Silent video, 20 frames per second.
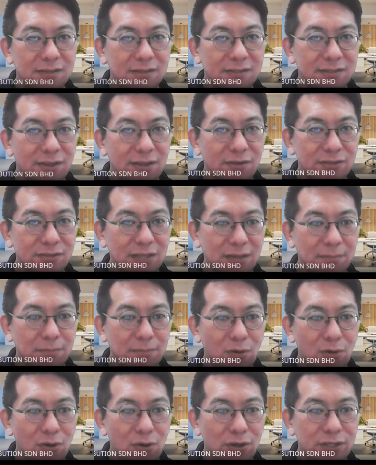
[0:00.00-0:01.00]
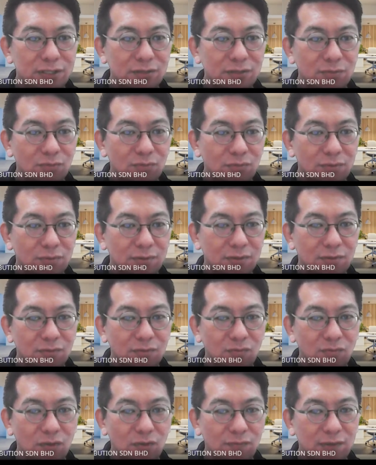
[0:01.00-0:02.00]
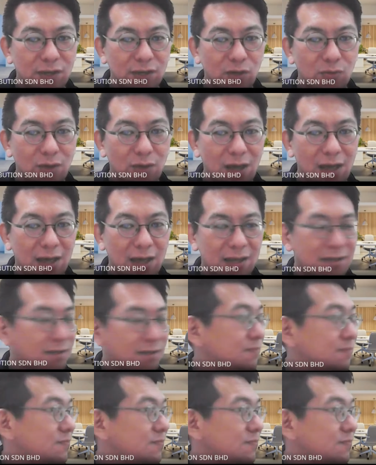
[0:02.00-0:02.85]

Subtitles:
sales invoice with QR.